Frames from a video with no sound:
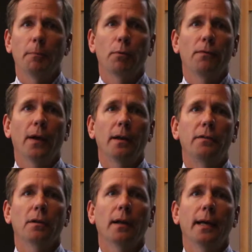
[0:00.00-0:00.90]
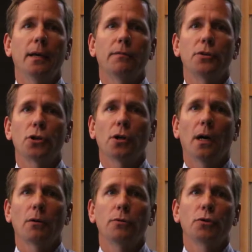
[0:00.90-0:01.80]
and prevent a delay of the
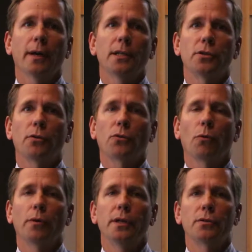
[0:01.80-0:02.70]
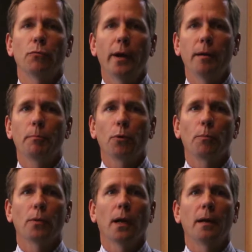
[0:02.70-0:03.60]
Chicago Transit Authority's Red and
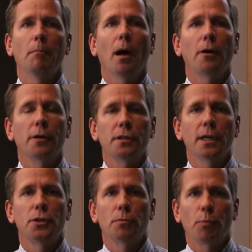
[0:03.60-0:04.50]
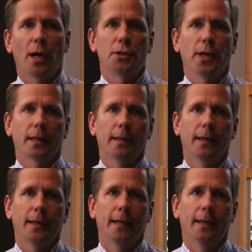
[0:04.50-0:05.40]
Purple Line modernization project.
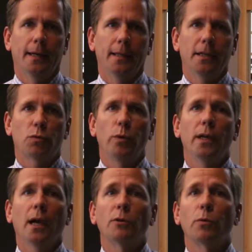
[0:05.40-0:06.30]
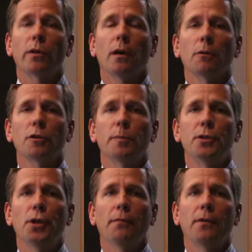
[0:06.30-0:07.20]
This week, I was with
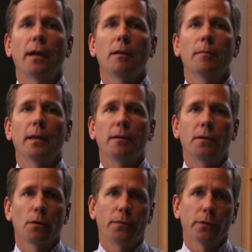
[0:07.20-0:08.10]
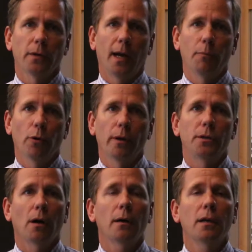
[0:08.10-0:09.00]
Congressman Jeff Denham at the Deerfield Library
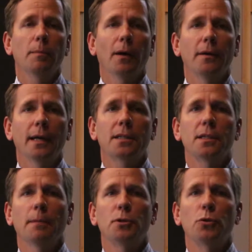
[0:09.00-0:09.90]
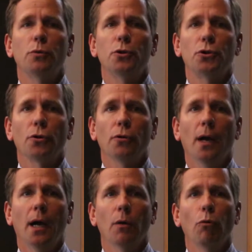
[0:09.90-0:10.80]
talking about next steps to ensure
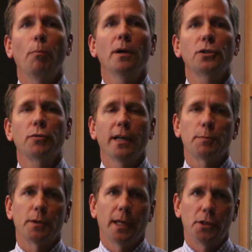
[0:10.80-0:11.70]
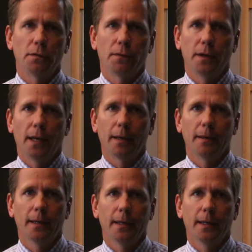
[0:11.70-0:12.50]
robust transportation funding.